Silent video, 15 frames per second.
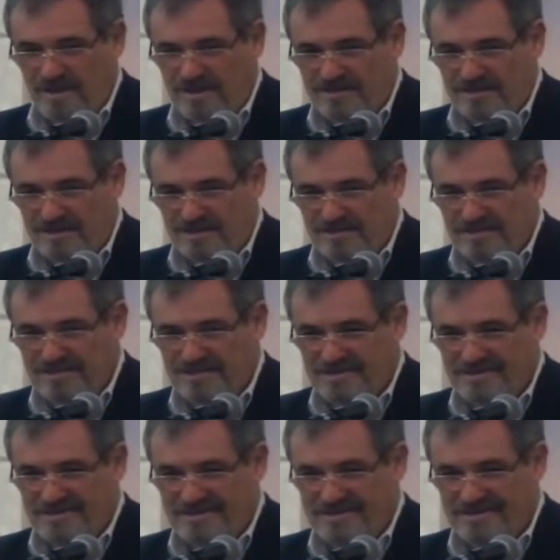and I,
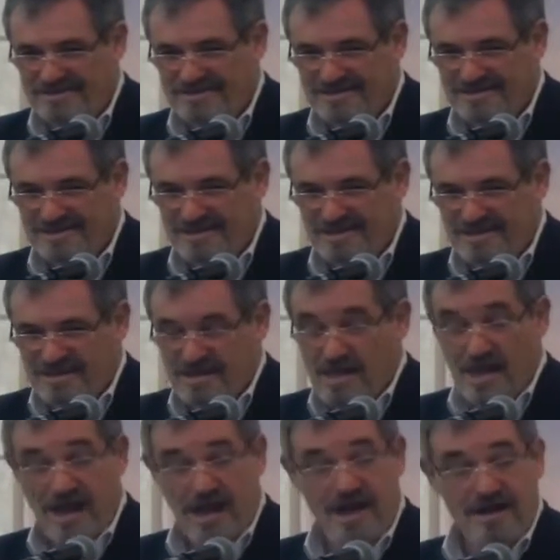
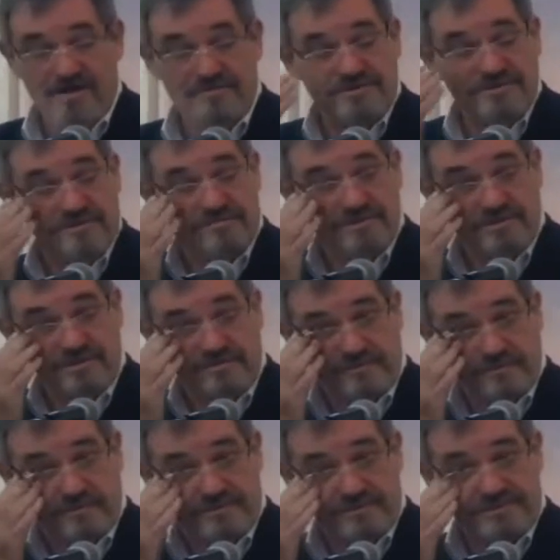I really believe
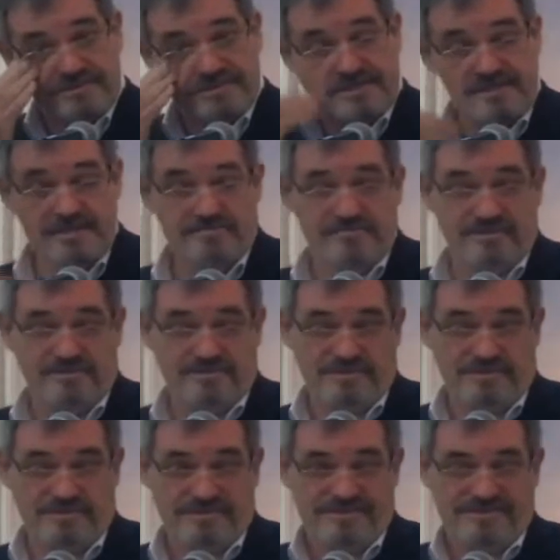you understand me
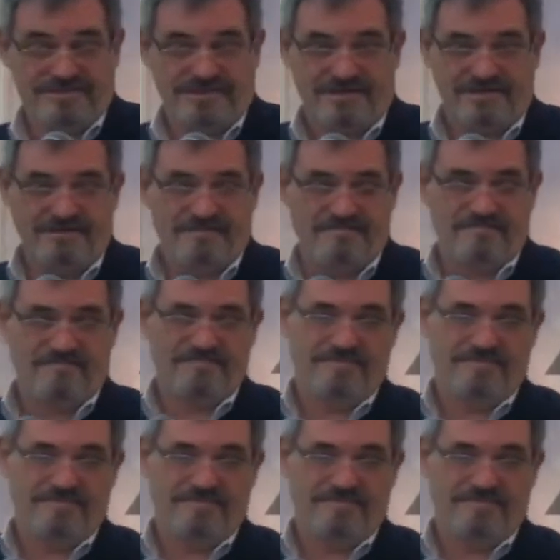when I say,